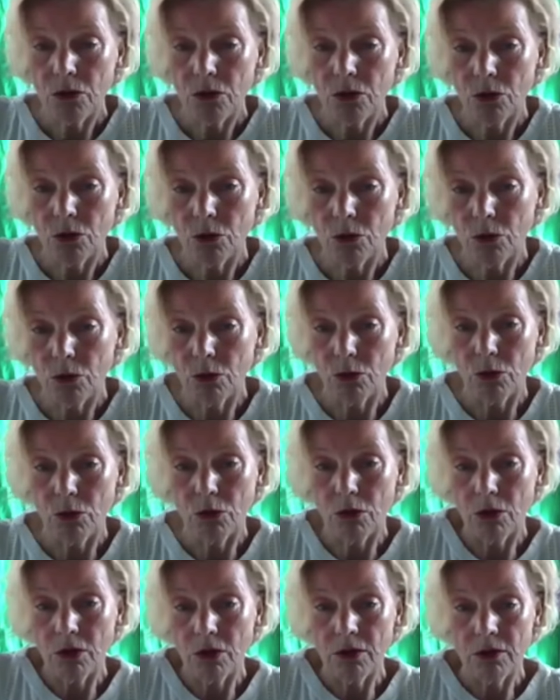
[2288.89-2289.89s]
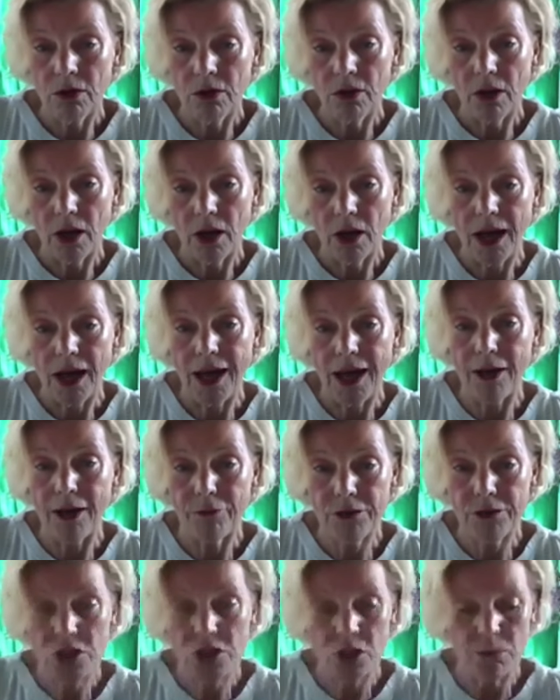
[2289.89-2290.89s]
to have
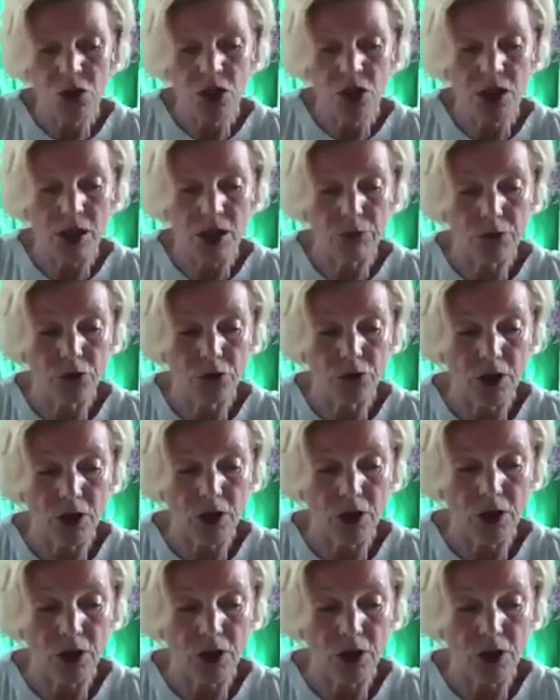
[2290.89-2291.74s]
some safety.